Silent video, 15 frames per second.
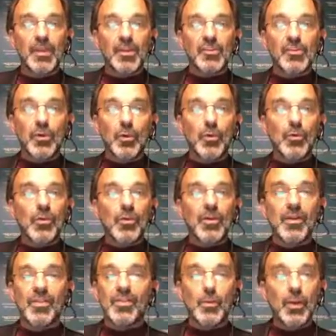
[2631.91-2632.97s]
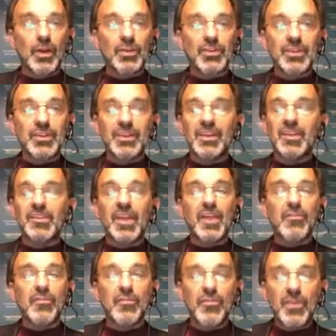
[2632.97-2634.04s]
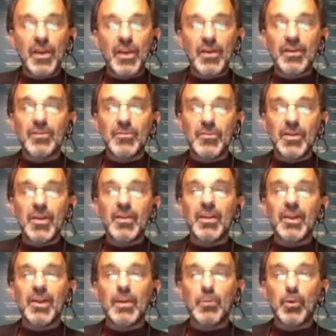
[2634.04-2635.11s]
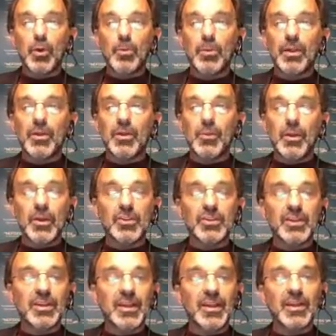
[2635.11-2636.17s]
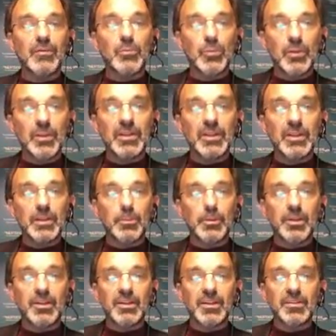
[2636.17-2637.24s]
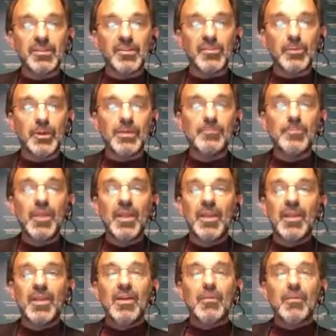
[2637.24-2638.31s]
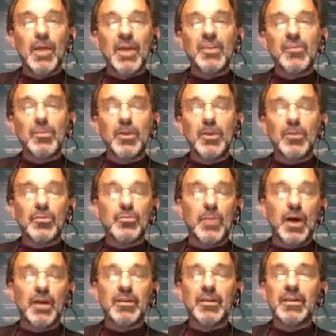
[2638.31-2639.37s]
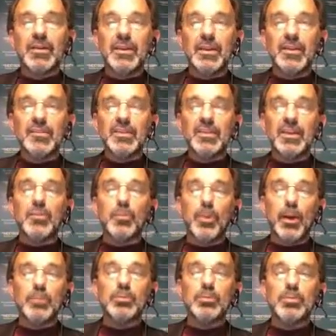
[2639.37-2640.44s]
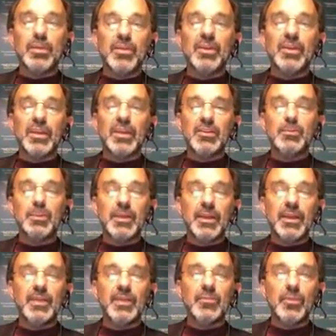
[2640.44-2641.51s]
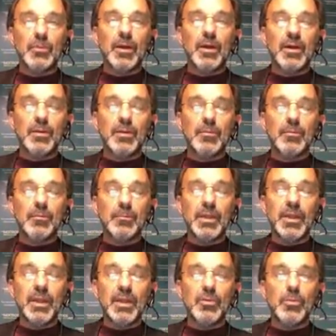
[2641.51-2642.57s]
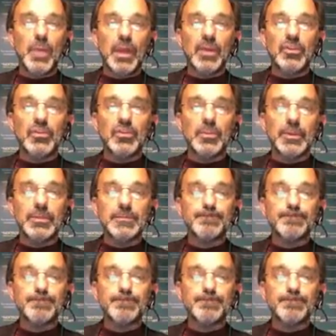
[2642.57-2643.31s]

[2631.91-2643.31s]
So the question is a very, very appropriate question, and I really appreciate this one. My experience with modeling is it is probably the key to behavior management.